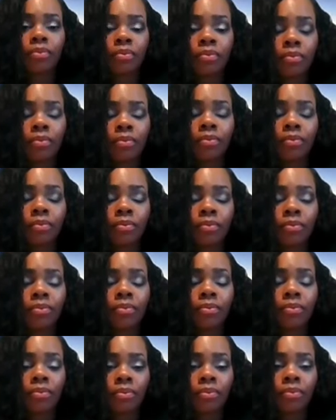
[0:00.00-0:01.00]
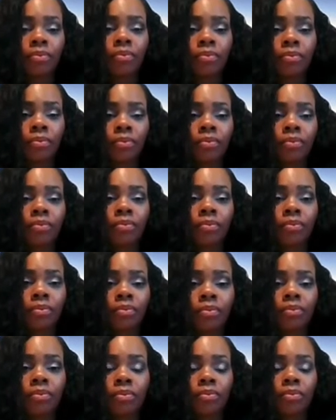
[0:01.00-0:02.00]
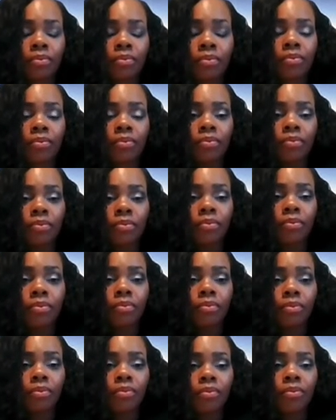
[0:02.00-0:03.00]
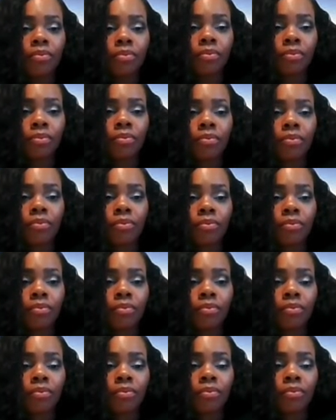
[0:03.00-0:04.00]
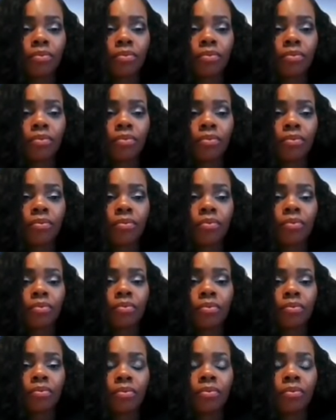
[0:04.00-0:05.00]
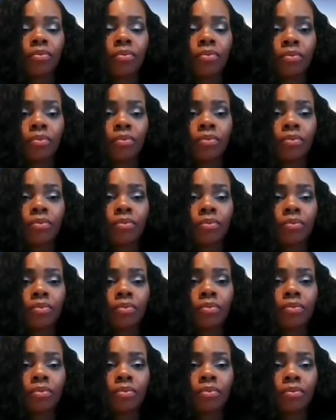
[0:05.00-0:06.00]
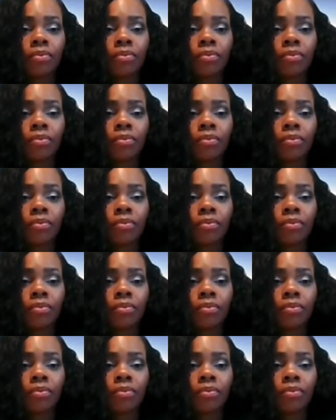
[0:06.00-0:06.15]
(not speaking)